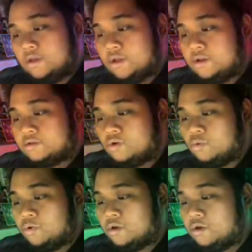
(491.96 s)
Let's go
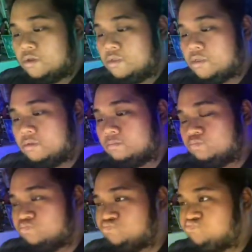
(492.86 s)
with...
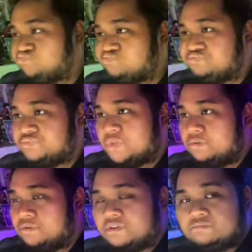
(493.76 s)

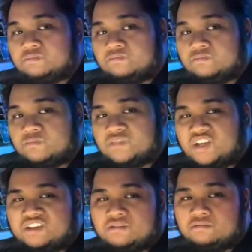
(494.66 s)
What?
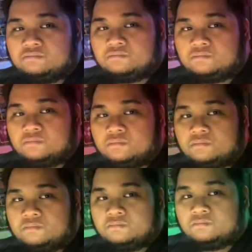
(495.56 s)
Psychic?
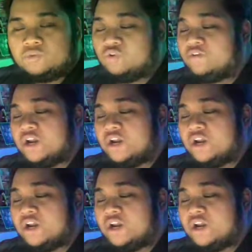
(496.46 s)
No, Fighting